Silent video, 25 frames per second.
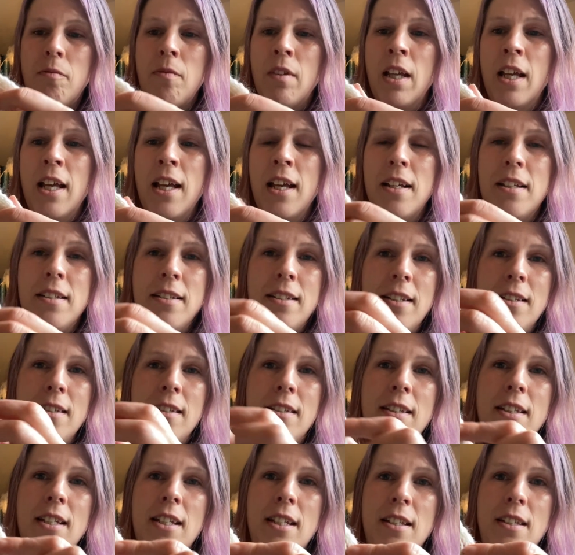And since
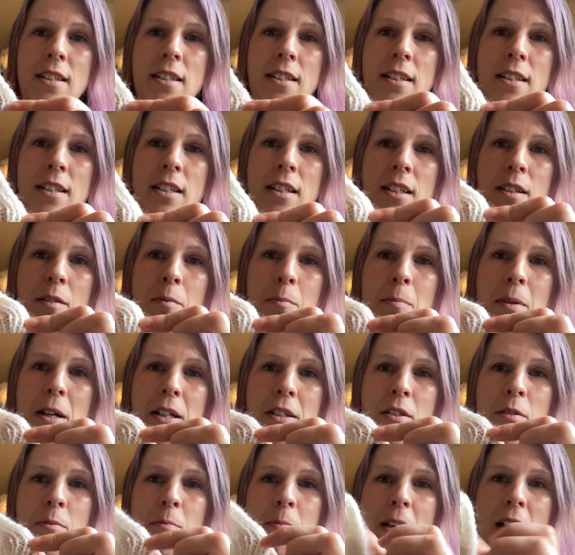this
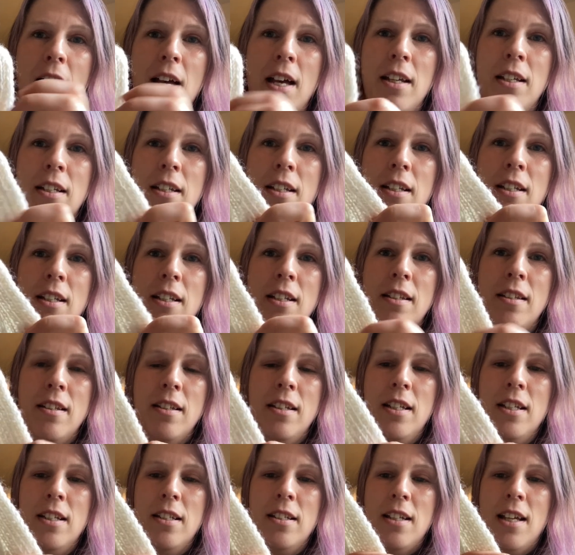button band is
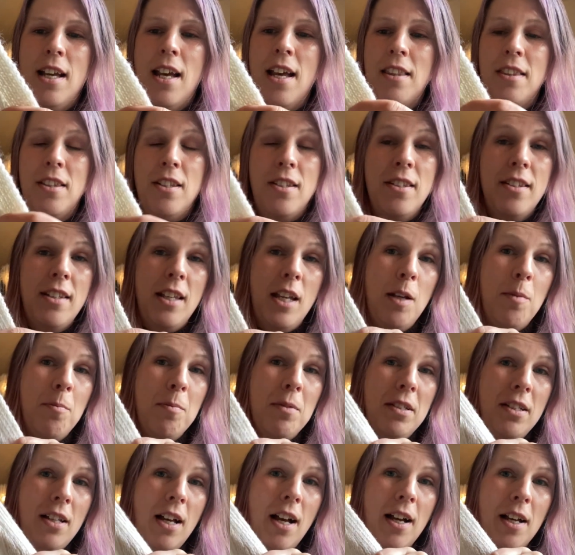knit at the same
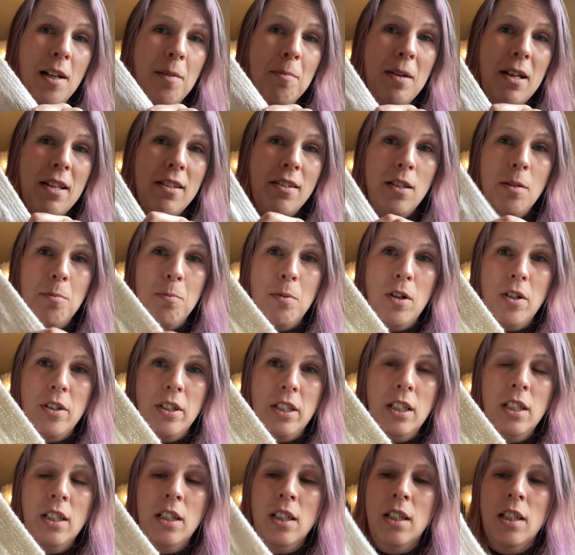time as the
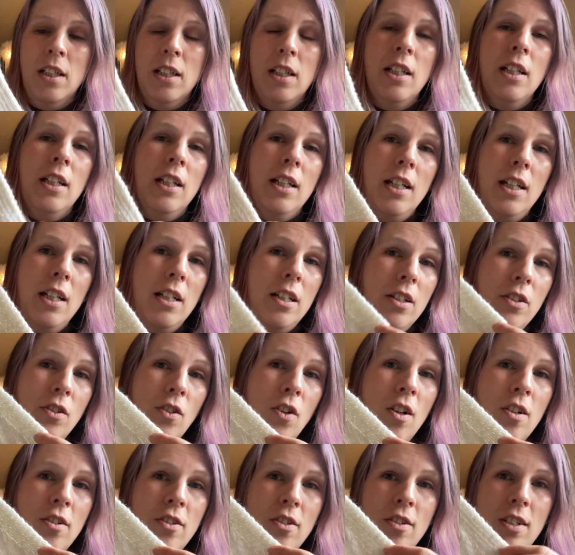body, it is
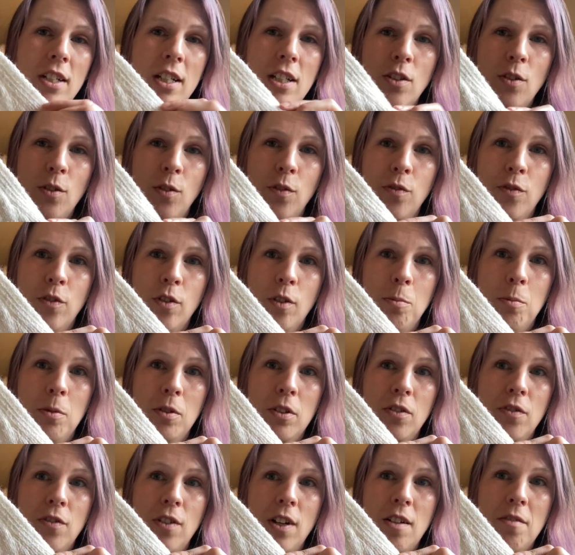also knit on
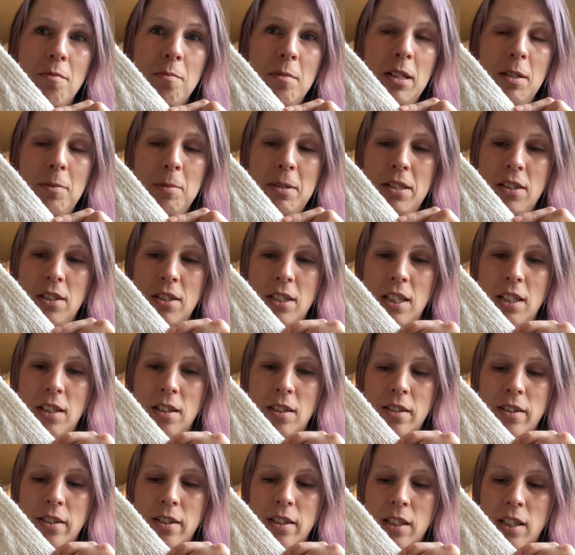4.5mm
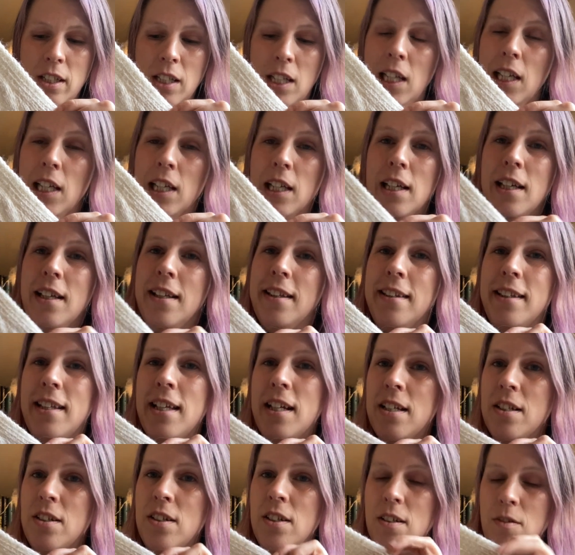needles.
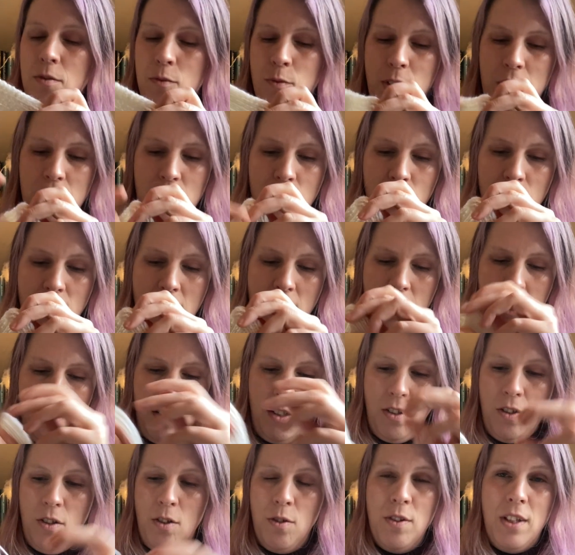Then when you get
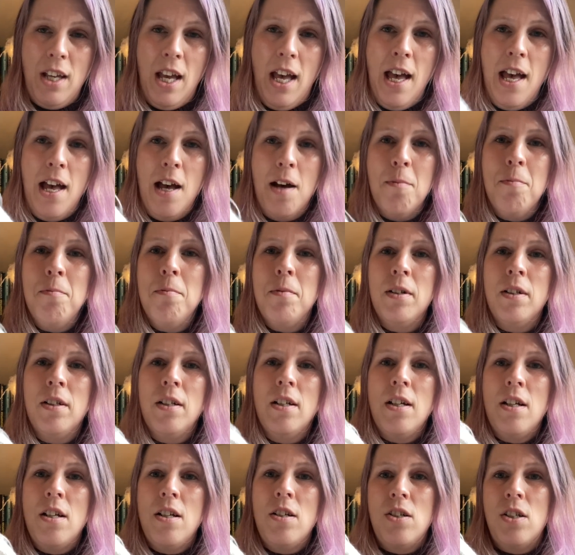to the hem,
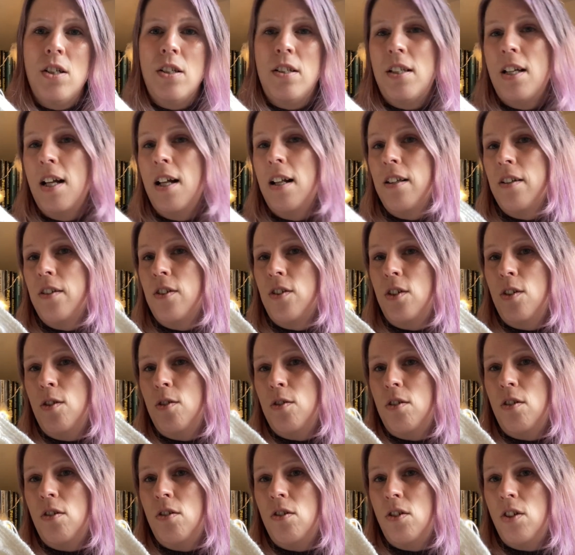she tells you
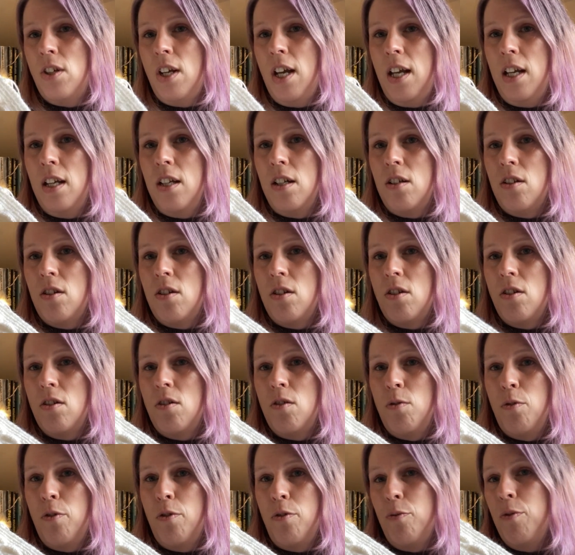to change
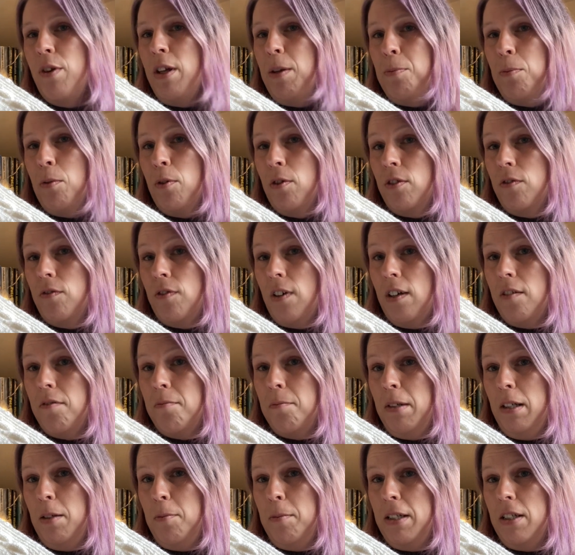to
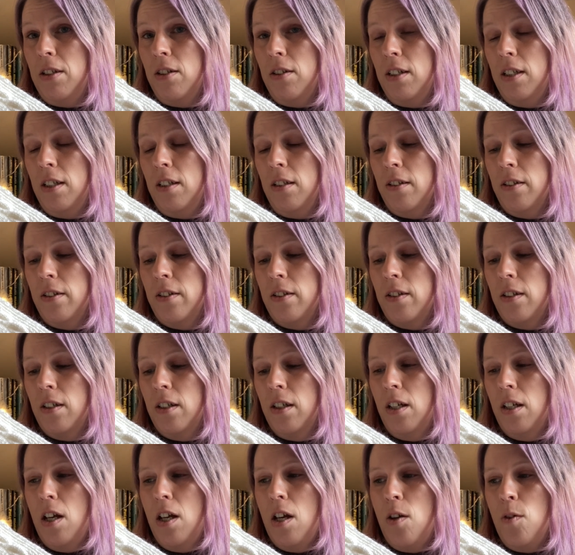3.5mm needles,
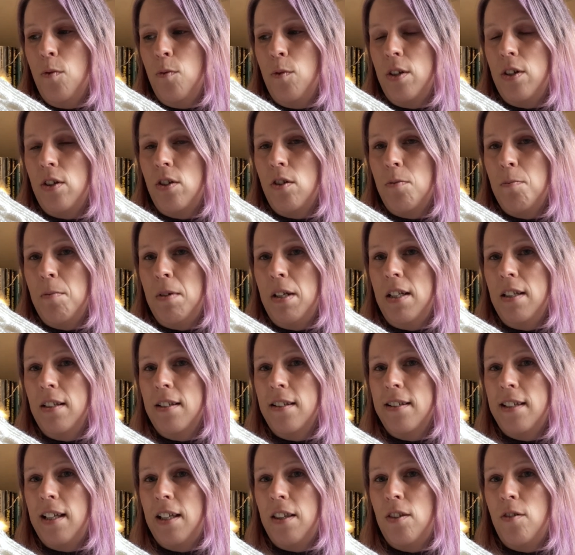which
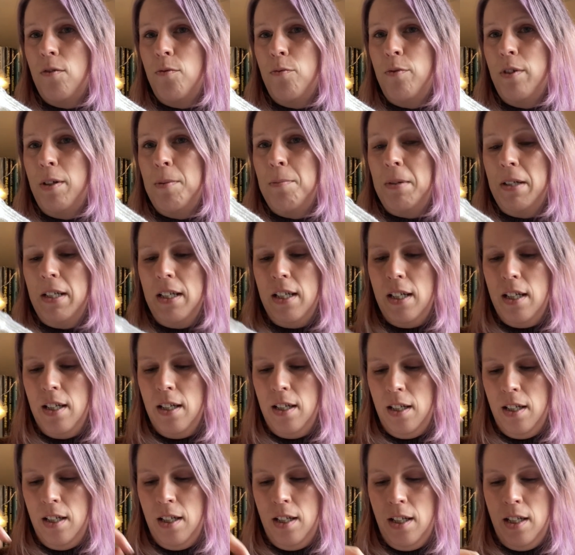means that the ribbing
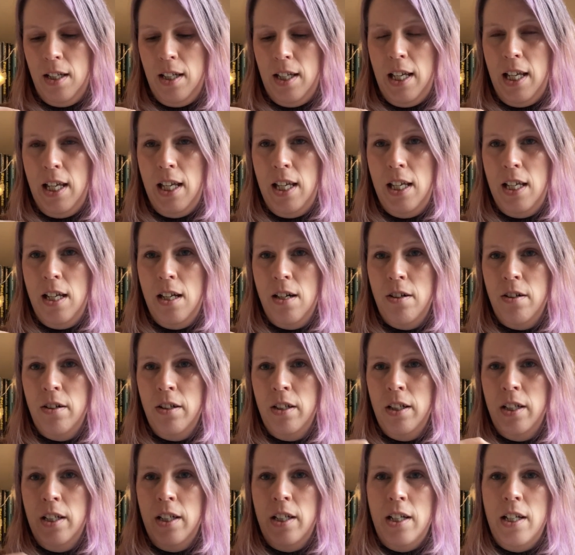
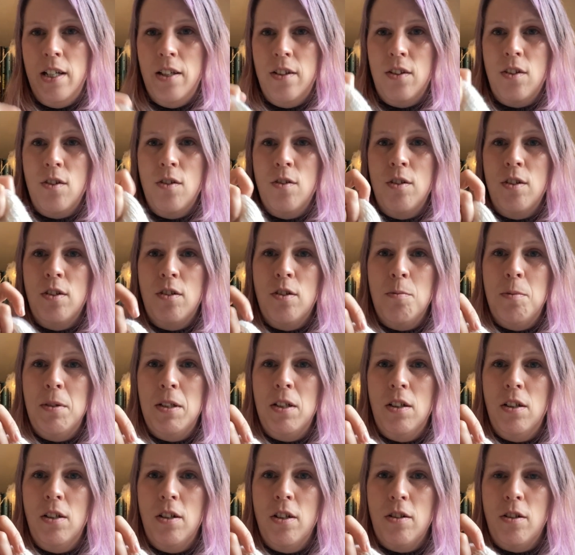here is going to be
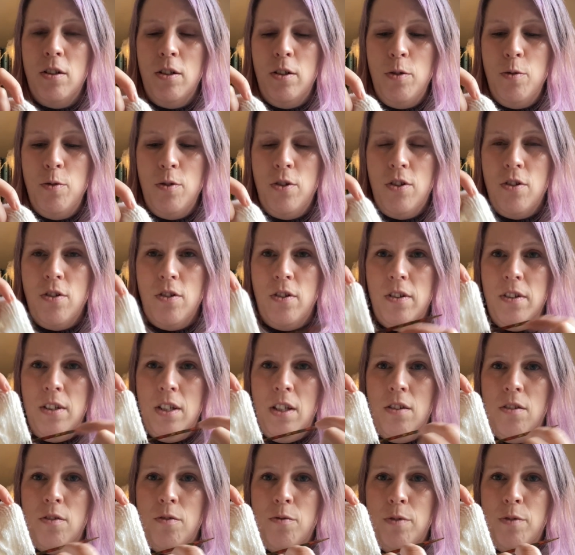a lot looser
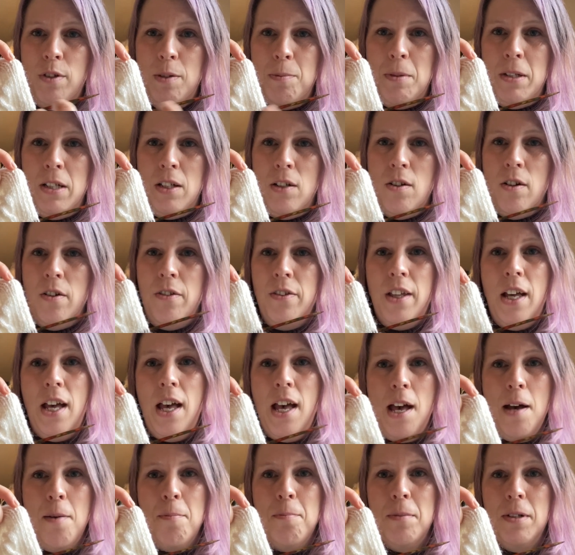than the ribbing on the
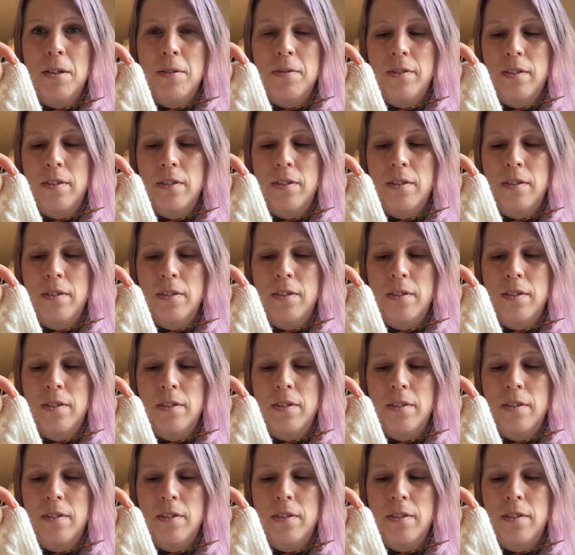hem.